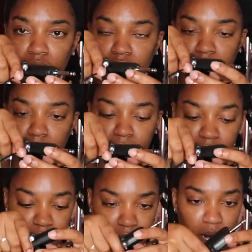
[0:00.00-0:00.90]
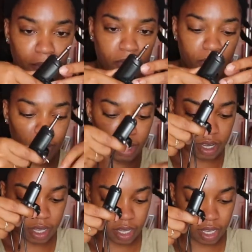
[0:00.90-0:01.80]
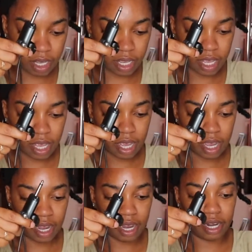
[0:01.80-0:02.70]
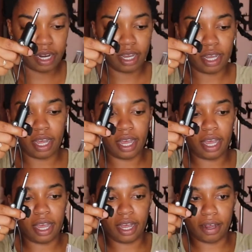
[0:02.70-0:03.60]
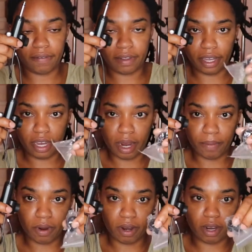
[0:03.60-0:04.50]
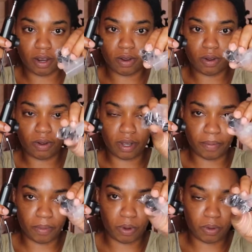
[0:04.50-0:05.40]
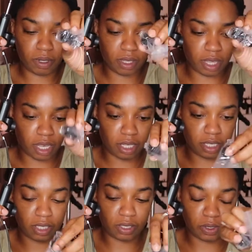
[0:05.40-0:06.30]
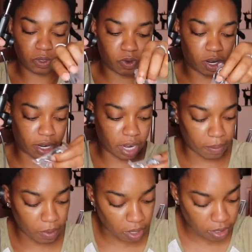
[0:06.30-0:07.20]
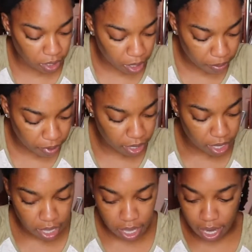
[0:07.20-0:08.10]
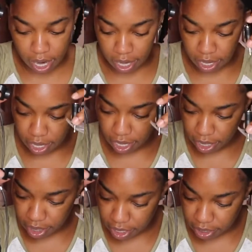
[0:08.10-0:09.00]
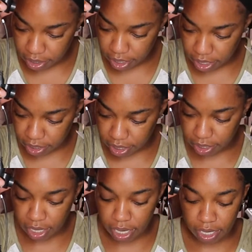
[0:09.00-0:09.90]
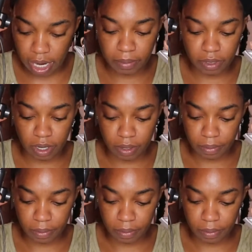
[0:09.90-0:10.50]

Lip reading: on top of the camera, and I have the camera mount thing to screw on the camera on top, and this thing is an adapter.